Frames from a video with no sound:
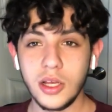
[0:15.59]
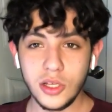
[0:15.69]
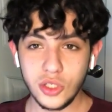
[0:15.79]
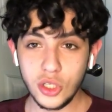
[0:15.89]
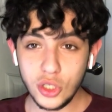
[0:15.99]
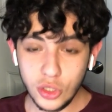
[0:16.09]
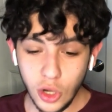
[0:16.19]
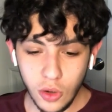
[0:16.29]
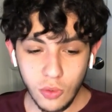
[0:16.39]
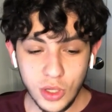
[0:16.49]
So you
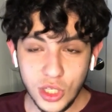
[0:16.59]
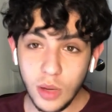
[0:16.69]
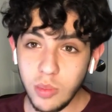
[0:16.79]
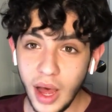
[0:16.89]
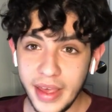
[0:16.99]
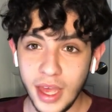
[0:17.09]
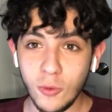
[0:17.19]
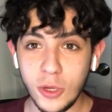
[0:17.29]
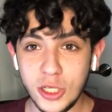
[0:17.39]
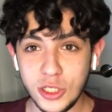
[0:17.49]
know what to buy and
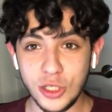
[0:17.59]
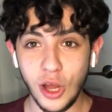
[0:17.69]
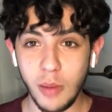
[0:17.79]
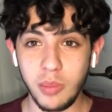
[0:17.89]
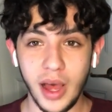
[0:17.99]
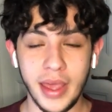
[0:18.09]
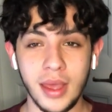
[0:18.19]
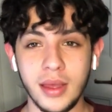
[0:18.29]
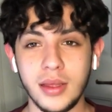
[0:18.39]
what you should not buy.